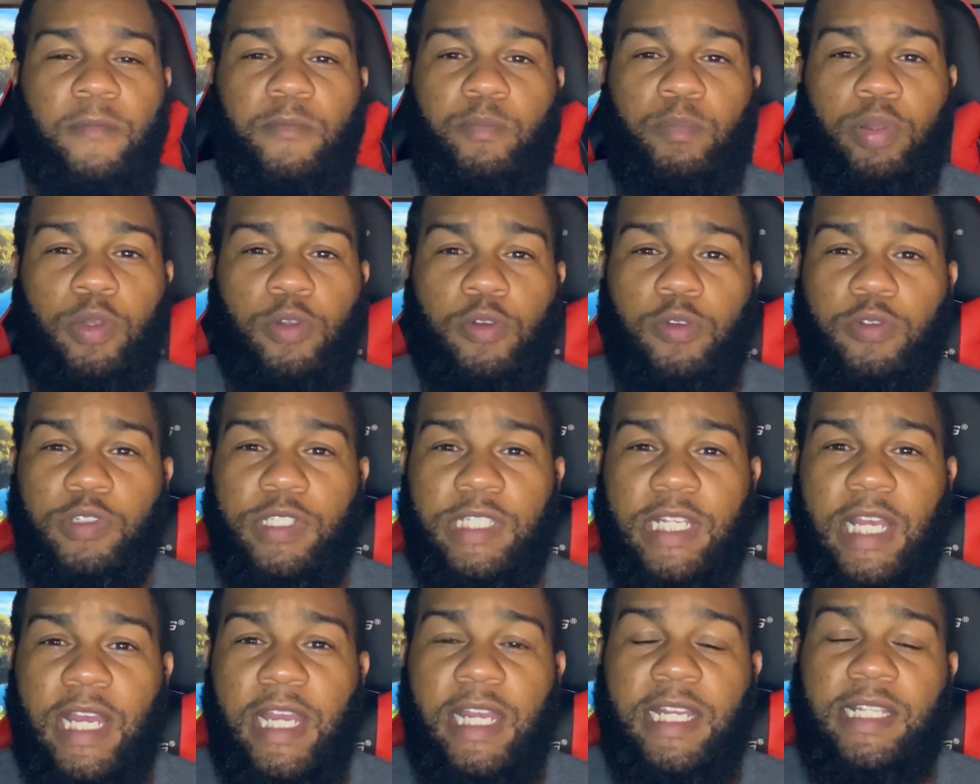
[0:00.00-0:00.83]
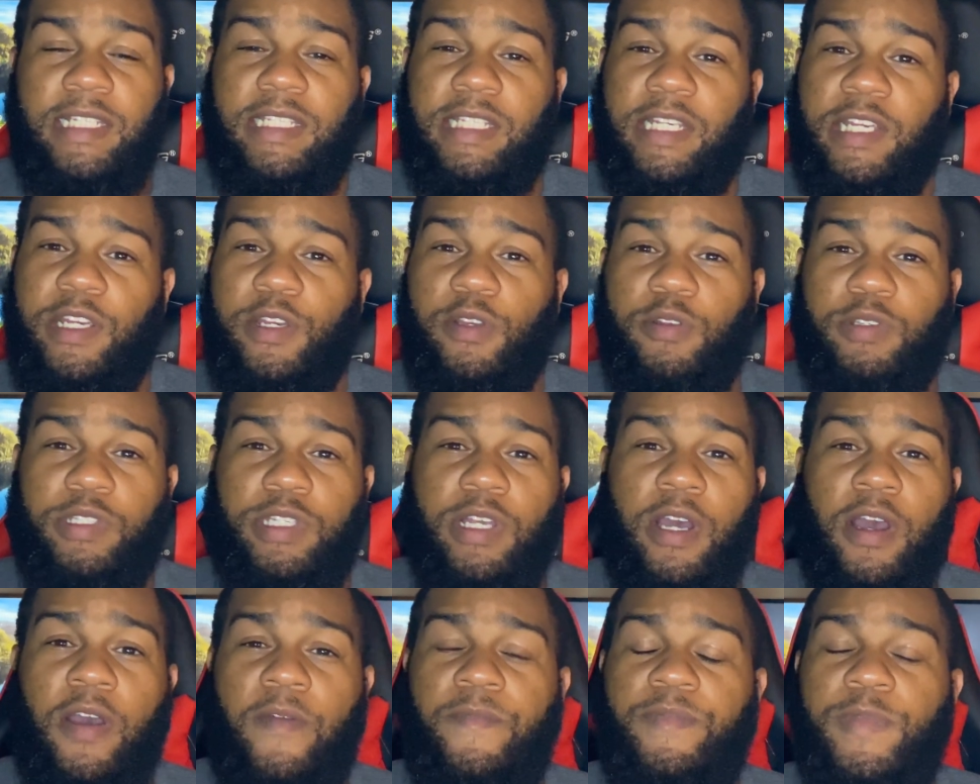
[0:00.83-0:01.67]
Pluralsight,
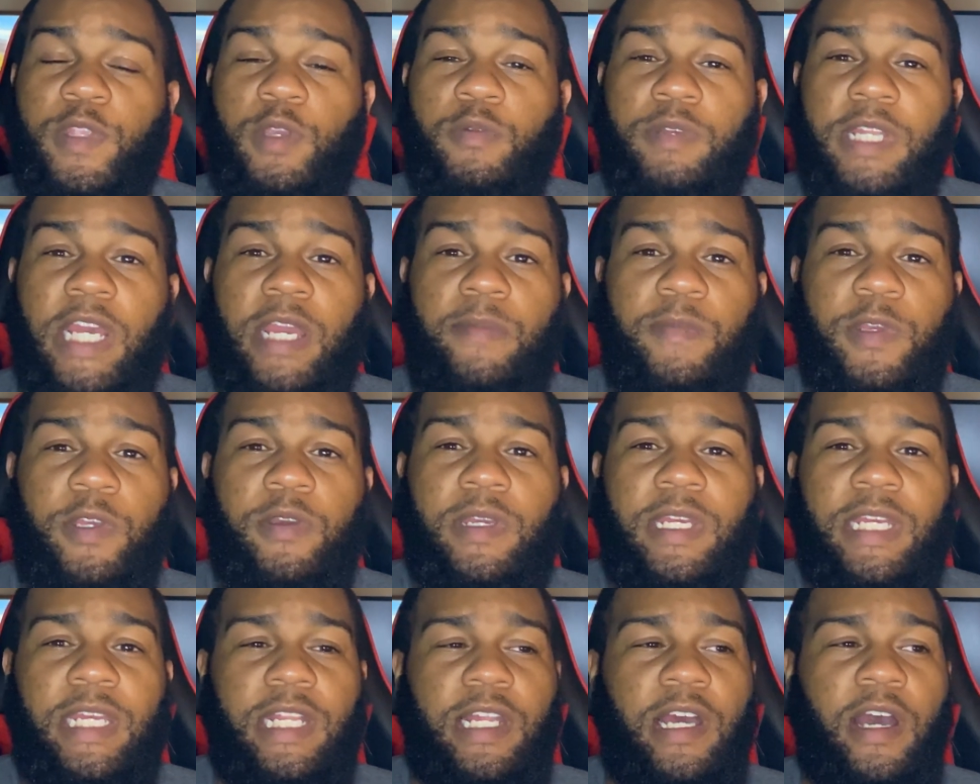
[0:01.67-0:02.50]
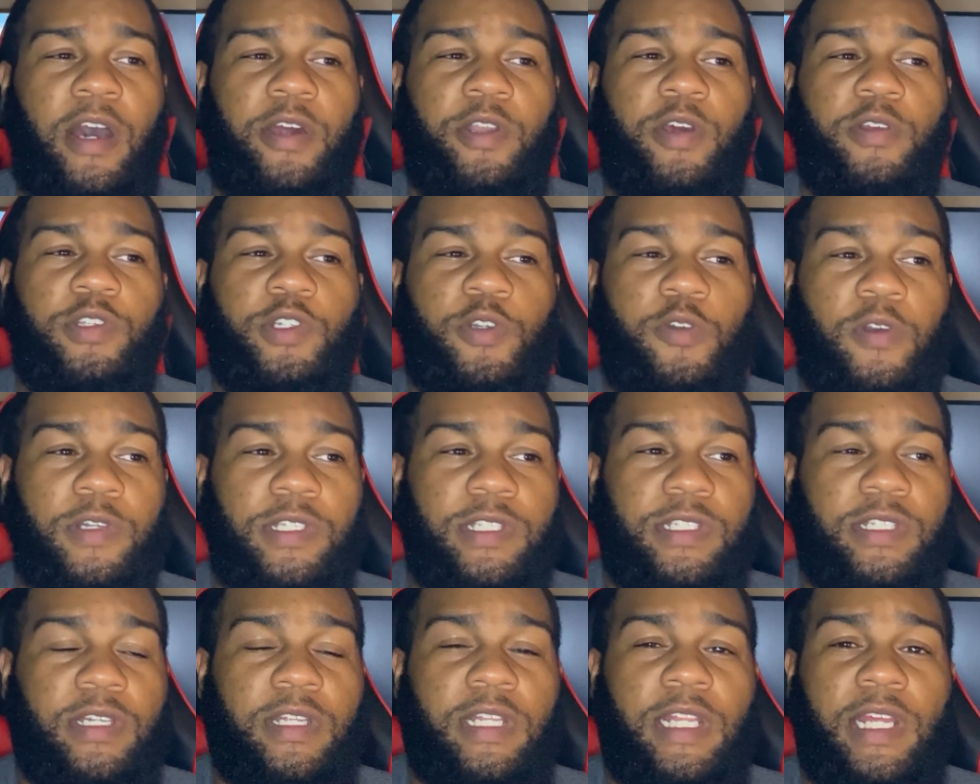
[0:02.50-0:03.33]
Skillsoft, you name it. You can get all those
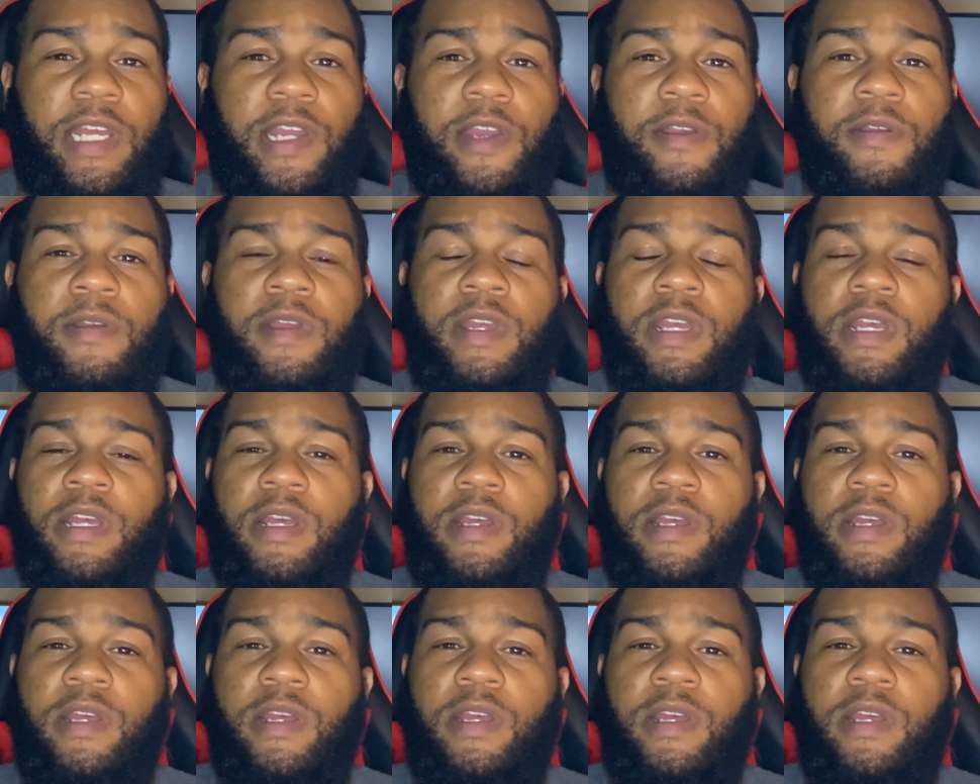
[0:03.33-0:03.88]
courses on there.